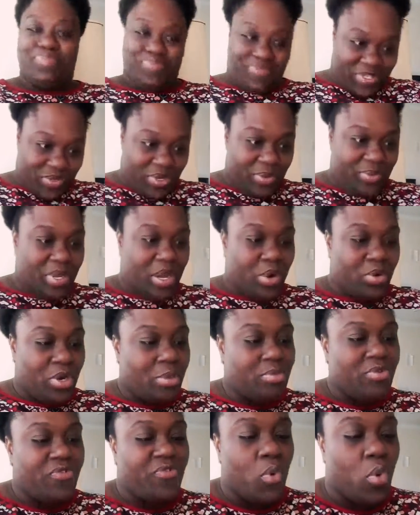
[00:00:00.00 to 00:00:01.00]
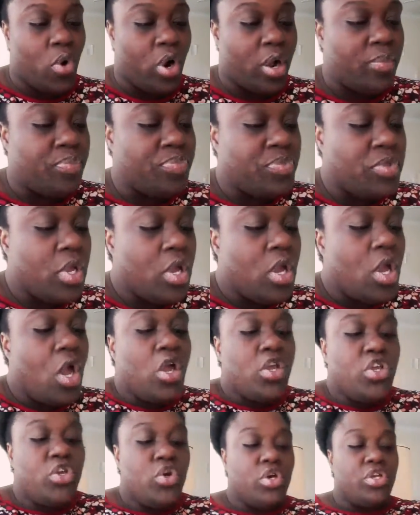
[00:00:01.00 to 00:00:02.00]
So here we go. Number four.
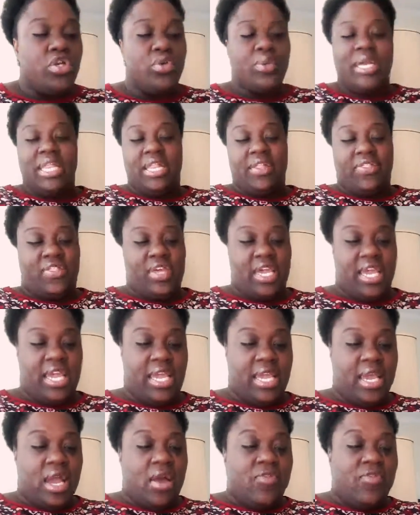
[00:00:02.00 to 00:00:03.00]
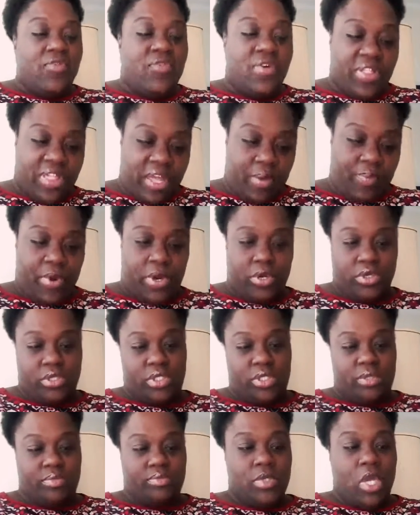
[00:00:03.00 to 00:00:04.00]
You'll do anything for that
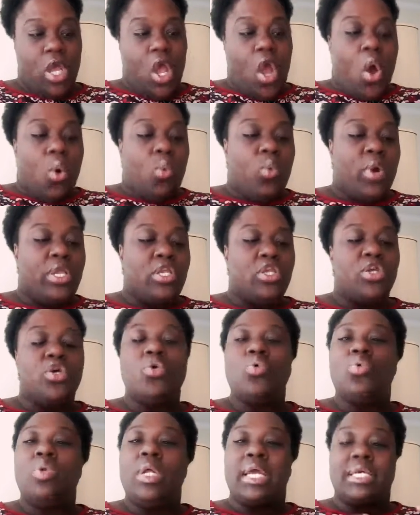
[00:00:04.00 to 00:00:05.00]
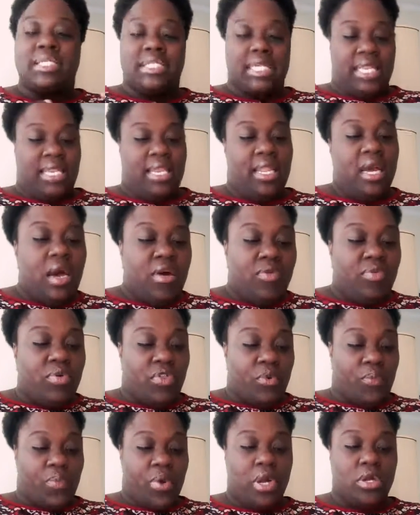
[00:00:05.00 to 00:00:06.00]
person. When you is in love with
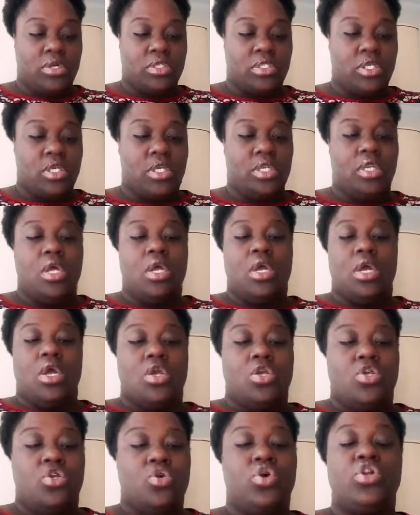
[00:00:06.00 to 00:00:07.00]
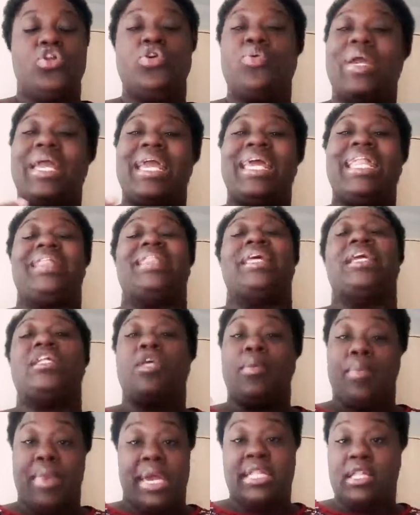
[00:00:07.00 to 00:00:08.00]
a person, you'll do anything
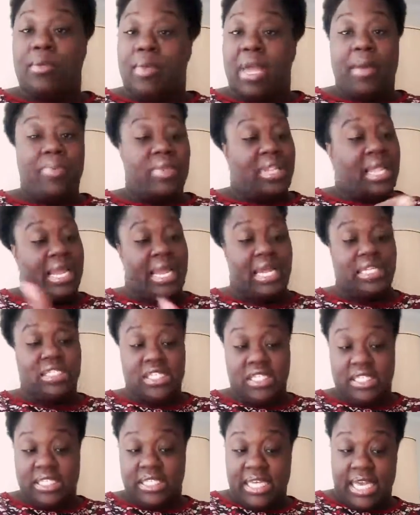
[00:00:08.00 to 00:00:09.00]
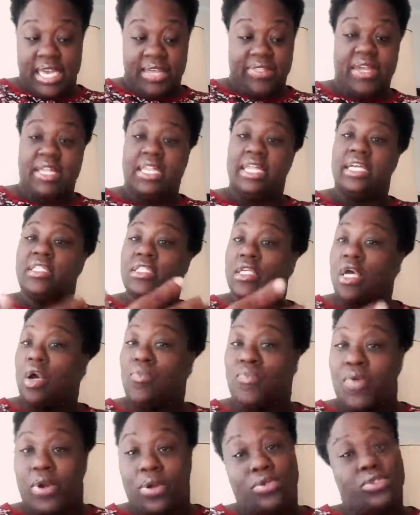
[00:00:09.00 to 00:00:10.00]
to make them happy. Like I just said, need needs
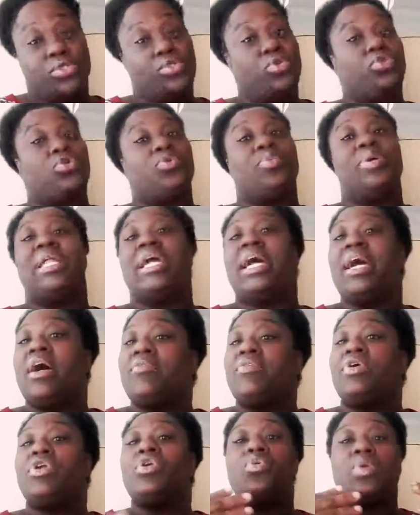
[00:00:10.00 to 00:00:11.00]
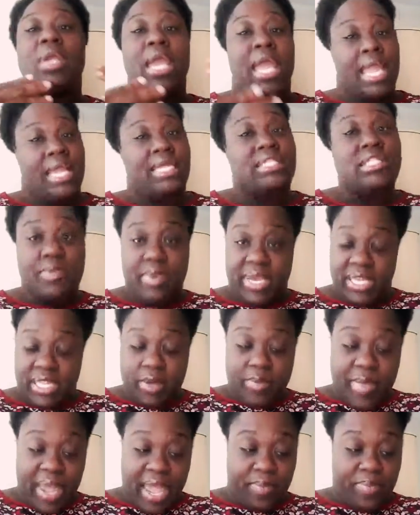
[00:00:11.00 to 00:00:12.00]
come first. You do whatever you can to make
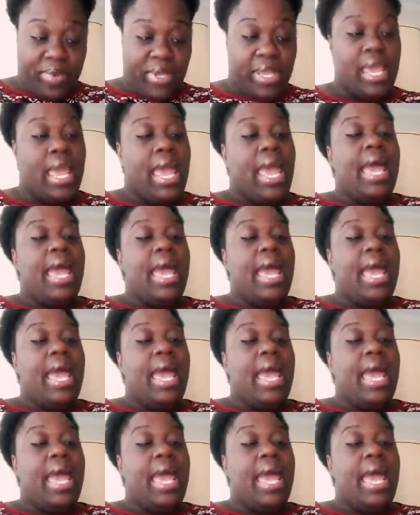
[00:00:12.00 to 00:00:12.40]
them happy.